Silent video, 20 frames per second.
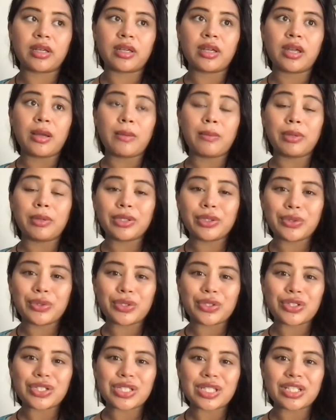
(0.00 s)

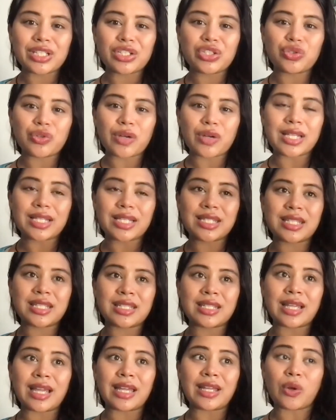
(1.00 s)
polluters, and address
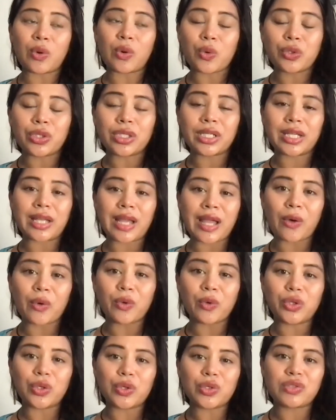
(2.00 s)
and hold
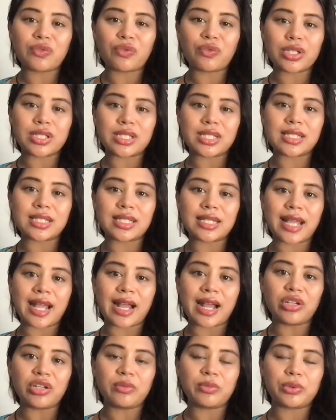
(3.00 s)
those forces
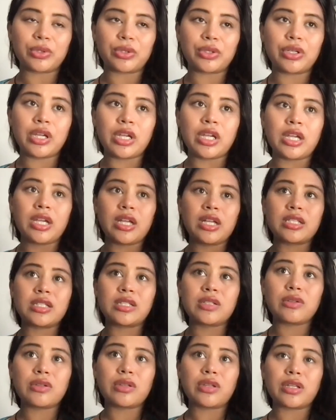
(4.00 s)
accountable
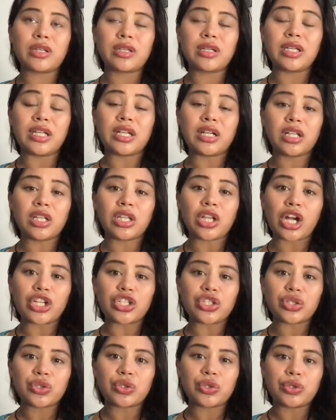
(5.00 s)
to the
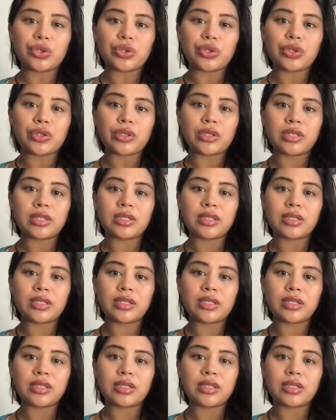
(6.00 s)
ecological